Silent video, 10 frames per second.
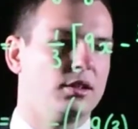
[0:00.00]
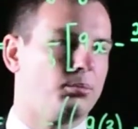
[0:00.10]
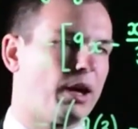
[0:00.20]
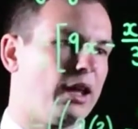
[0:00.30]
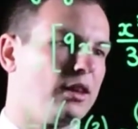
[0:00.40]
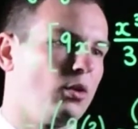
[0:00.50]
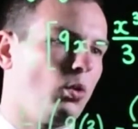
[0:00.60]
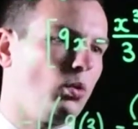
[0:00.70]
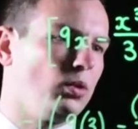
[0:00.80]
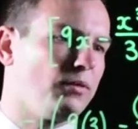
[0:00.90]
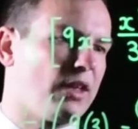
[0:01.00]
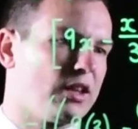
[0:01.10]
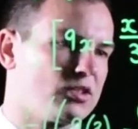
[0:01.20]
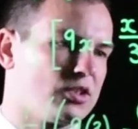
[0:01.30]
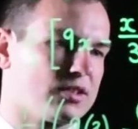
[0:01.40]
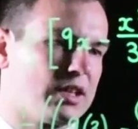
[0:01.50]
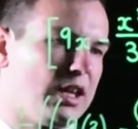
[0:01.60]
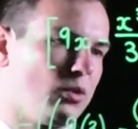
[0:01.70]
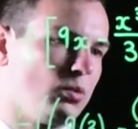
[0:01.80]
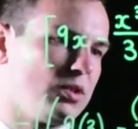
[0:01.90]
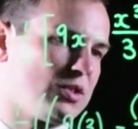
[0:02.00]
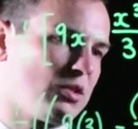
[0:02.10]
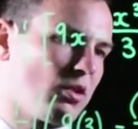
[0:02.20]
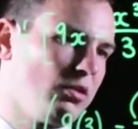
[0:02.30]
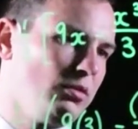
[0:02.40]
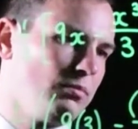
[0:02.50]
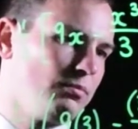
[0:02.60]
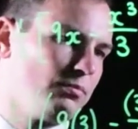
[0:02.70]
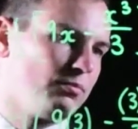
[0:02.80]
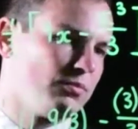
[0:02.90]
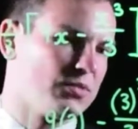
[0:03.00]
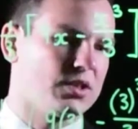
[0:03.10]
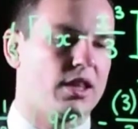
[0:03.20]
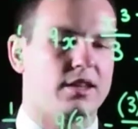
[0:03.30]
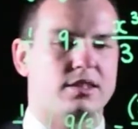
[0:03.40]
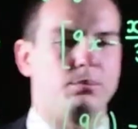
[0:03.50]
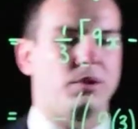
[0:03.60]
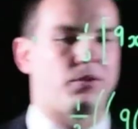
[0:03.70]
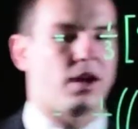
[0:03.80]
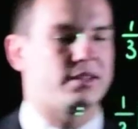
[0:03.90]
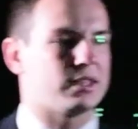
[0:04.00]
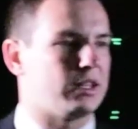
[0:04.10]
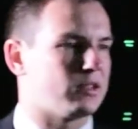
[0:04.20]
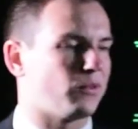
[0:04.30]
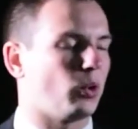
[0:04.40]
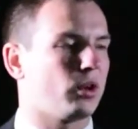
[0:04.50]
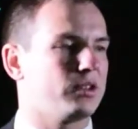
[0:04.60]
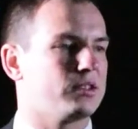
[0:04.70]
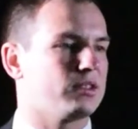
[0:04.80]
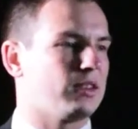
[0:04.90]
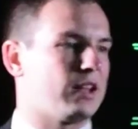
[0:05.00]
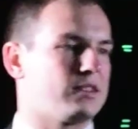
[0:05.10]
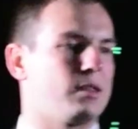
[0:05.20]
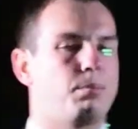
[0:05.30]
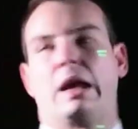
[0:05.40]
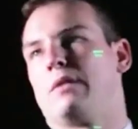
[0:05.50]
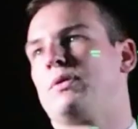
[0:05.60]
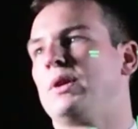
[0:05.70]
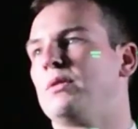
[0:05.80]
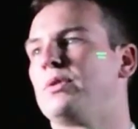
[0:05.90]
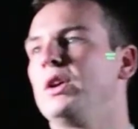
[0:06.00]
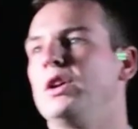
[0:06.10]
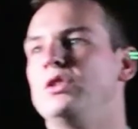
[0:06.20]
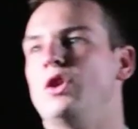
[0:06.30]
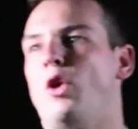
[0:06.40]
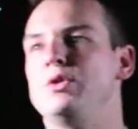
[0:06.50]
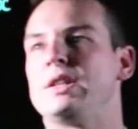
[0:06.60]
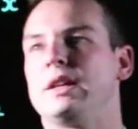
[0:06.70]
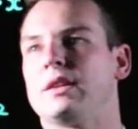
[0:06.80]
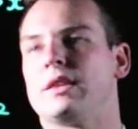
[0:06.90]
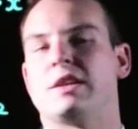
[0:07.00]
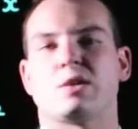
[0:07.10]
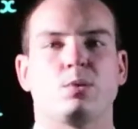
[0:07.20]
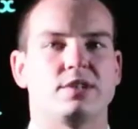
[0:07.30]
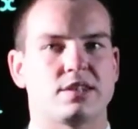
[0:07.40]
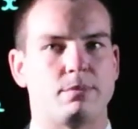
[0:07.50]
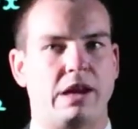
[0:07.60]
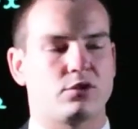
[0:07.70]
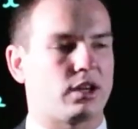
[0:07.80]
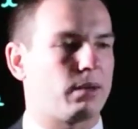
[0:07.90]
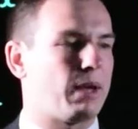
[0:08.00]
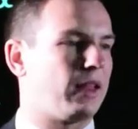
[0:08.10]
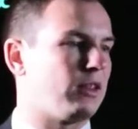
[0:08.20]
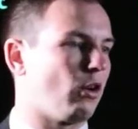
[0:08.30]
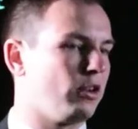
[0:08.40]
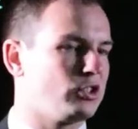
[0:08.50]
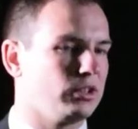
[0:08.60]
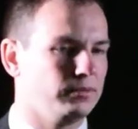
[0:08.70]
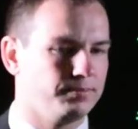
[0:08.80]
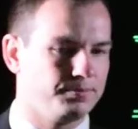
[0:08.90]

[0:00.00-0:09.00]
but all of that's just equal to 0. So that simplifies things for us. That's the benefit of noting that this was symmetric about the origin.